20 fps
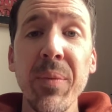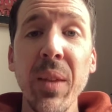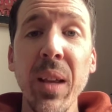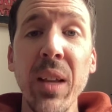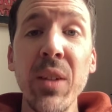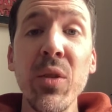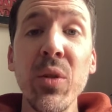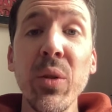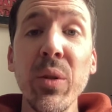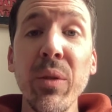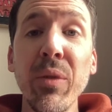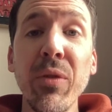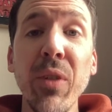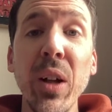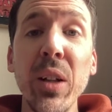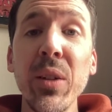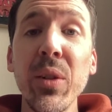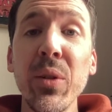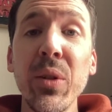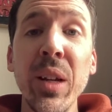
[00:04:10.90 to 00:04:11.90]
And you'll have
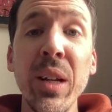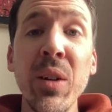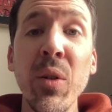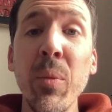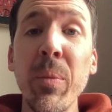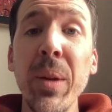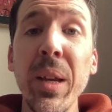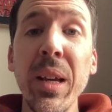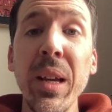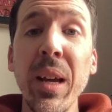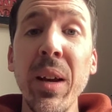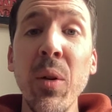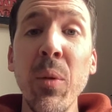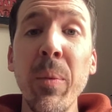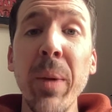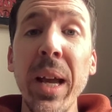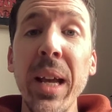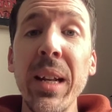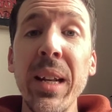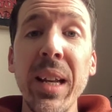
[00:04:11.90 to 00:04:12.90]
followed and
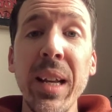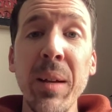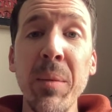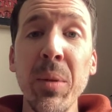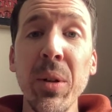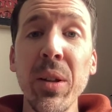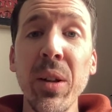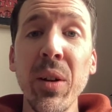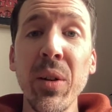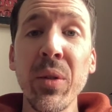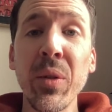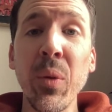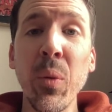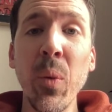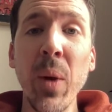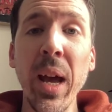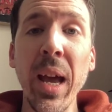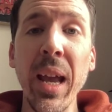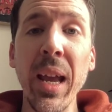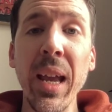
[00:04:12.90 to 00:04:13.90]
obeyed Him along the
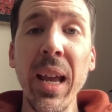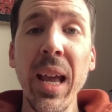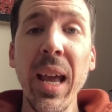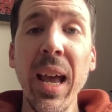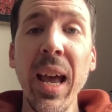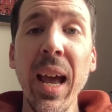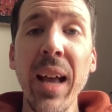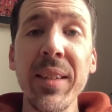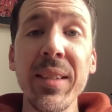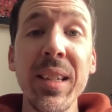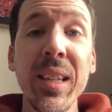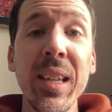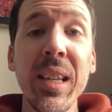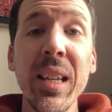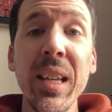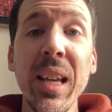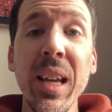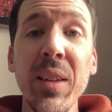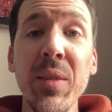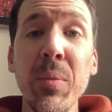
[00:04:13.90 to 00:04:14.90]
way as
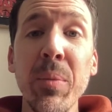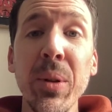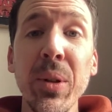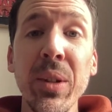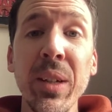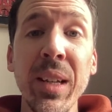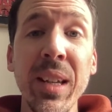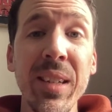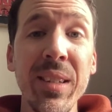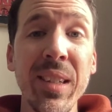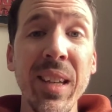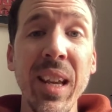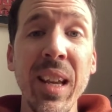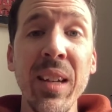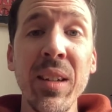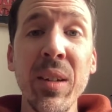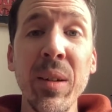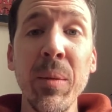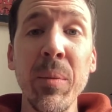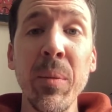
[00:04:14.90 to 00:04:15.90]
He is building His
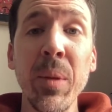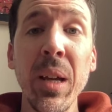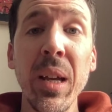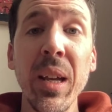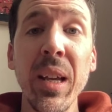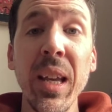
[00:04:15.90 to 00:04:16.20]
kingdom